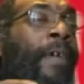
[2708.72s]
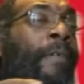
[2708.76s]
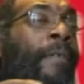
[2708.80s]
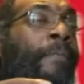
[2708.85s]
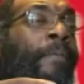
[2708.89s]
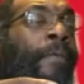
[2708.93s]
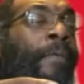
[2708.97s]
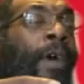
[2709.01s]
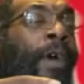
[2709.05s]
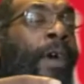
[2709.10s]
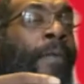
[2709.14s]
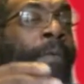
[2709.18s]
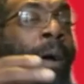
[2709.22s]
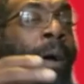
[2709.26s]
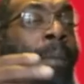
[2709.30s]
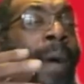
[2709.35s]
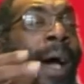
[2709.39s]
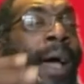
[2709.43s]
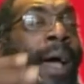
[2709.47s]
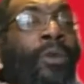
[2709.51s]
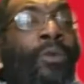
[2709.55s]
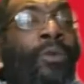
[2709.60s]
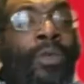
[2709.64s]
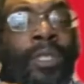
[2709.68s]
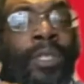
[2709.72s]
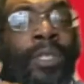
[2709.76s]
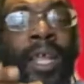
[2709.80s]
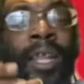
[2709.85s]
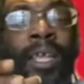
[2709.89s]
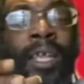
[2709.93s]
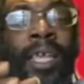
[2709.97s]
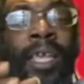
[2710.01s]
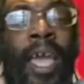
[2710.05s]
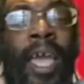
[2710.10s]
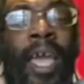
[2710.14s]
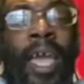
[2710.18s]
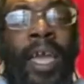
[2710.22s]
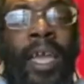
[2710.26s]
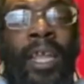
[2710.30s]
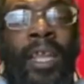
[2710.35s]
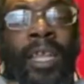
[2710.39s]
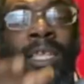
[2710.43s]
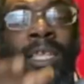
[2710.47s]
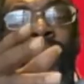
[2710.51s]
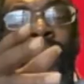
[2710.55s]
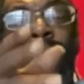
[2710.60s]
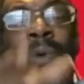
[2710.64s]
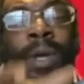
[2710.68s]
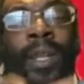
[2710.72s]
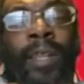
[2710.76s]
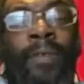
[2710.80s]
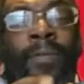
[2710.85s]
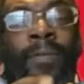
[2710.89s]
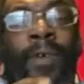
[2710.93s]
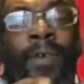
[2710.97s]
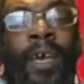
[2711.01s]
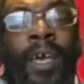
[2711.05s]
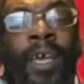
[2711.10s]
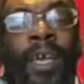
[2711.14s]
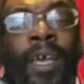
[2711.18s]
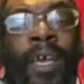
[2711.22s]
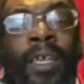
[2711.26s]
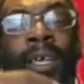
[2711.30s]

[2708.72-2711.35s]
if if a man who's dedicated his 20, 30